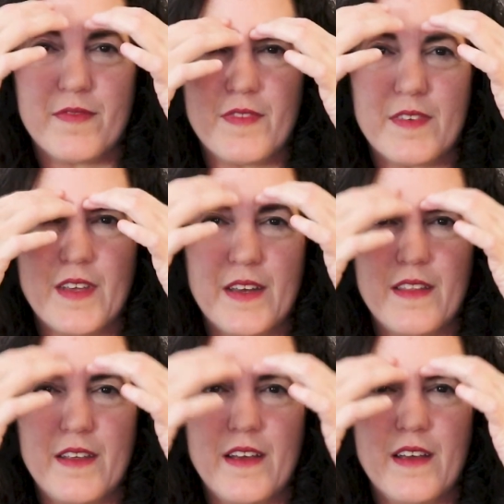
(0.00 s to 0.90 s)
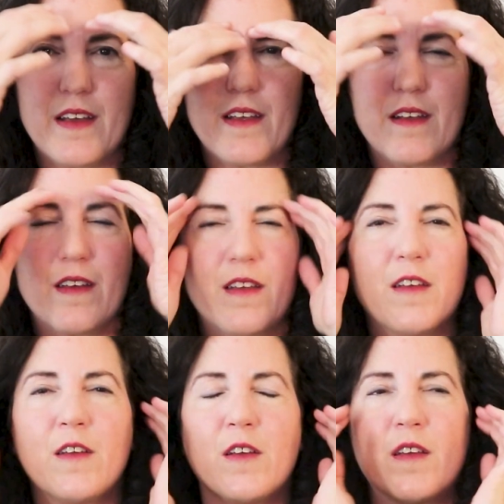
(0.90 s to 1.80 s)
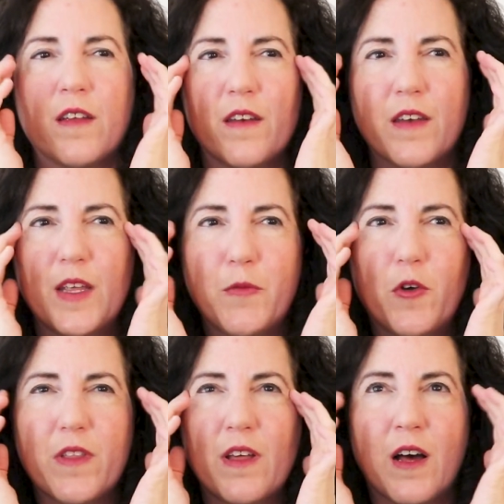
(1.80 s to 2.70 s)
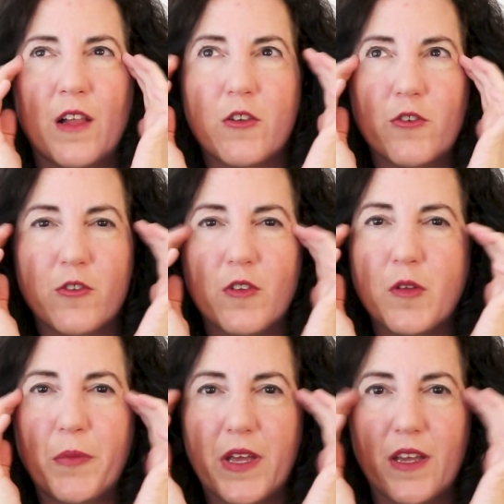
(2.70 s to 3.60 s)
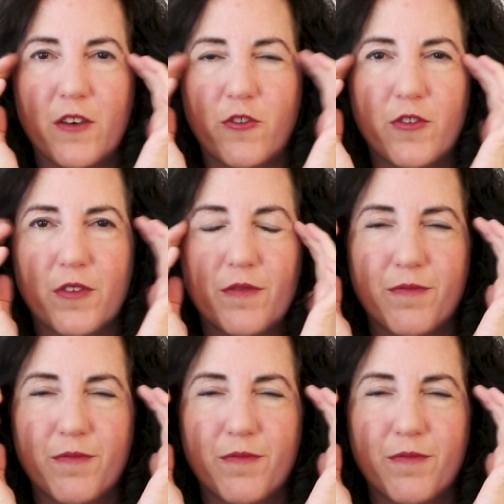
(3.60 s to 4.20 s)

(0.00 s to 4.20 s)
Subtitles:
Side of the eye. Name all the colors on the page.